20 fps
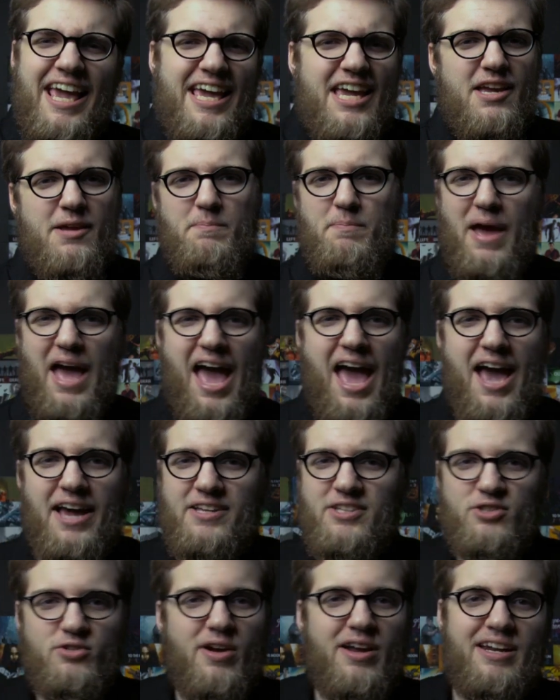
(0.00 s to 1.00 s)
8
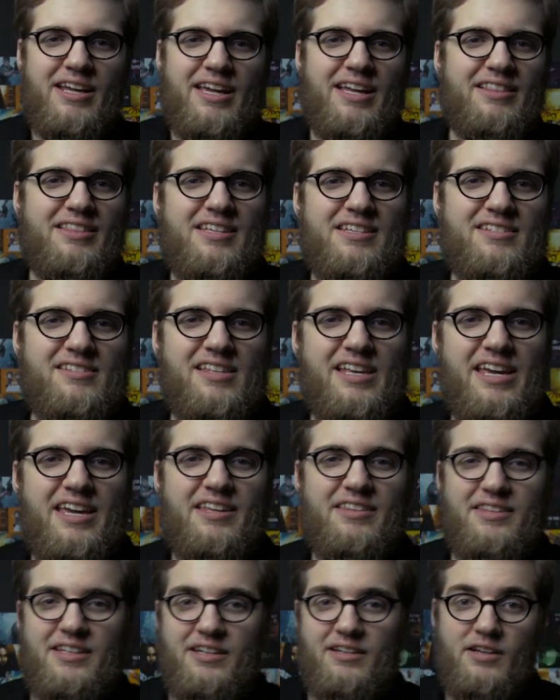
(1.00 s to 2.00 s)
packs trying to get this
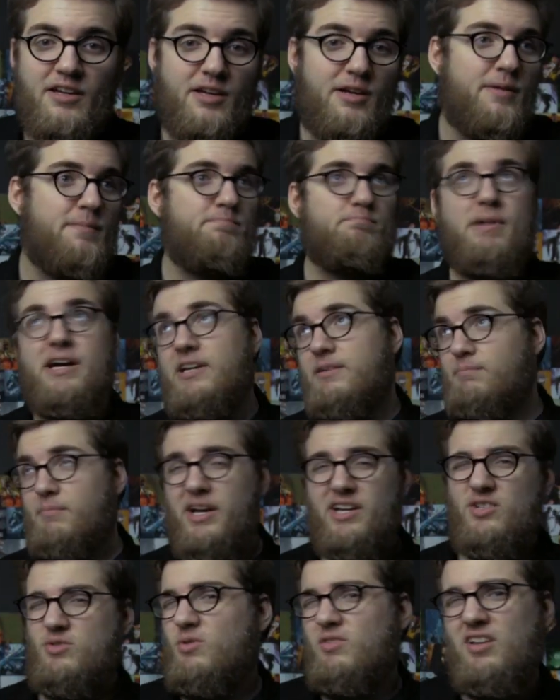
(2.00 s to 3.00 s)
thing that
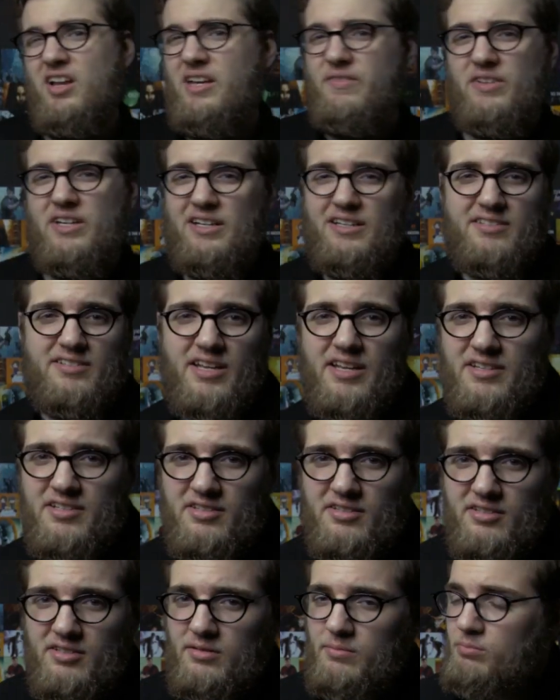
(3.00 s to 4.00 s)
might as well not even
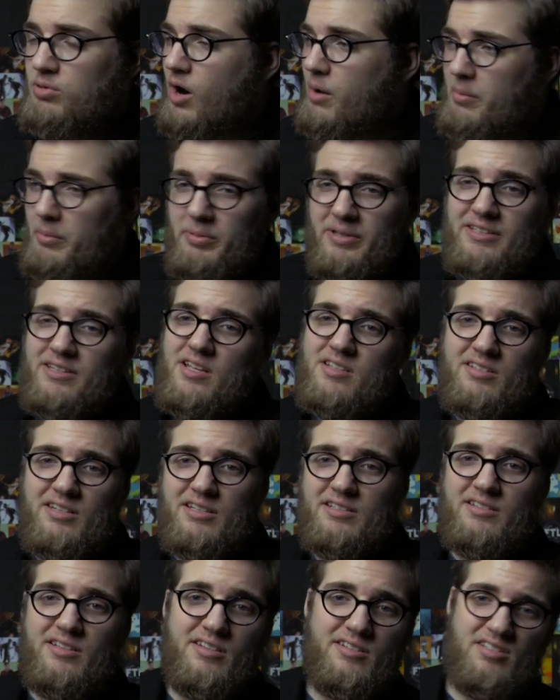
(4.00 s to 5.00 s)
exist. Probably
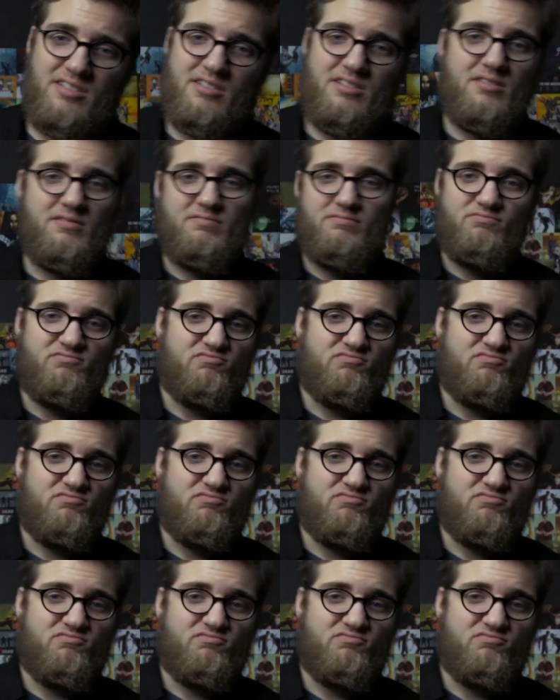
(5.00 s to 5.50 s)
doesn't exist.